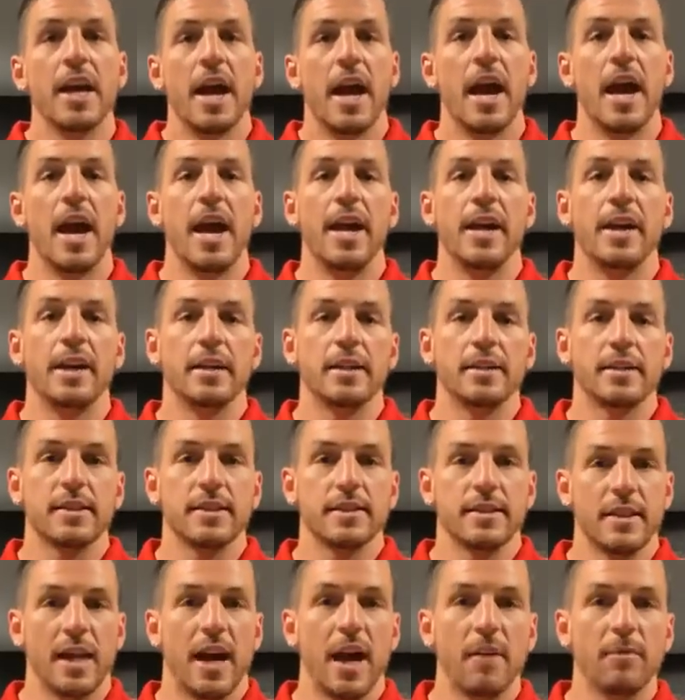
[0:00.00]
and
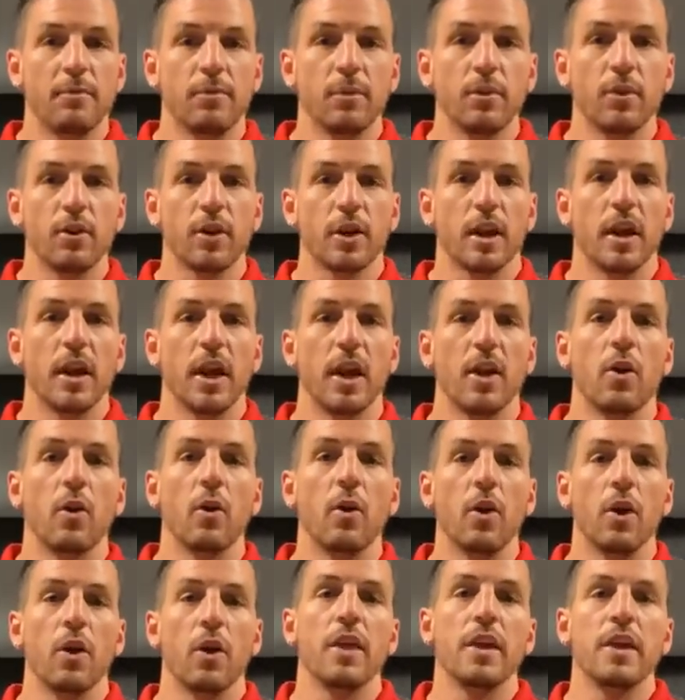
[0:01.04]
stop looking at
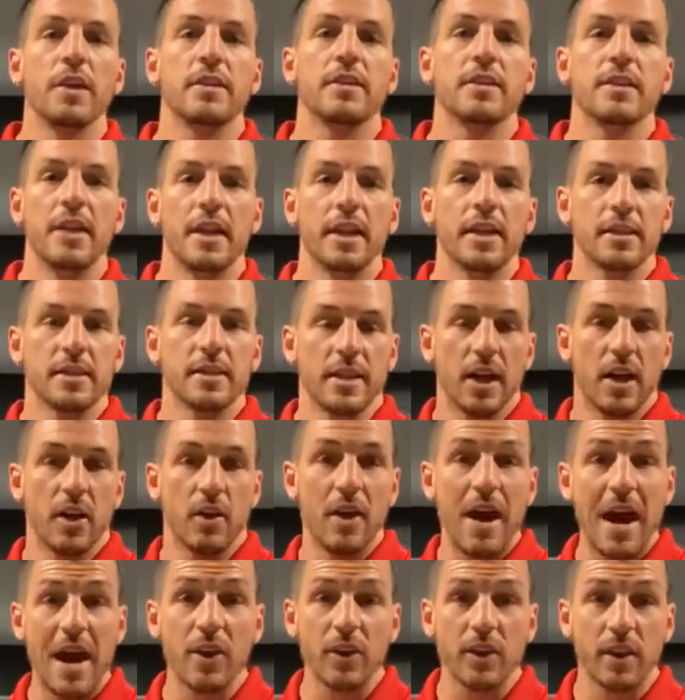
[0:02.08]
all these things that are
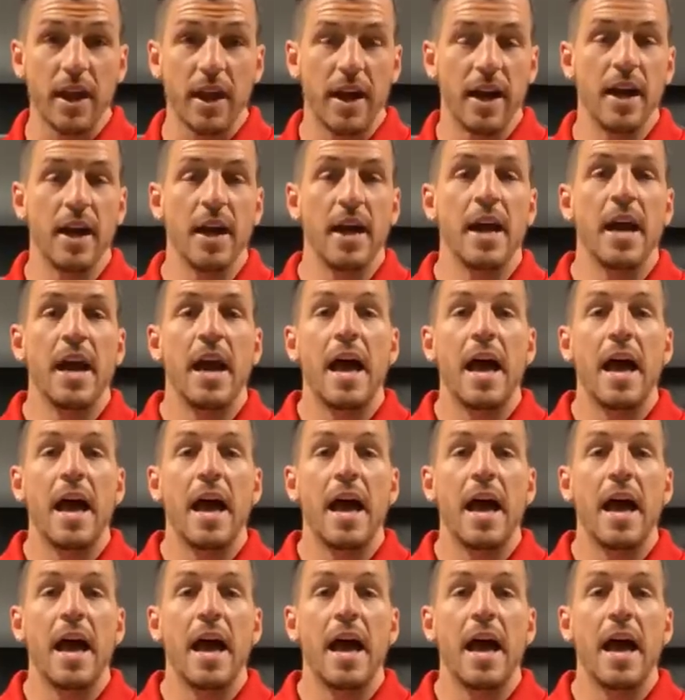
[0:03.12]
out there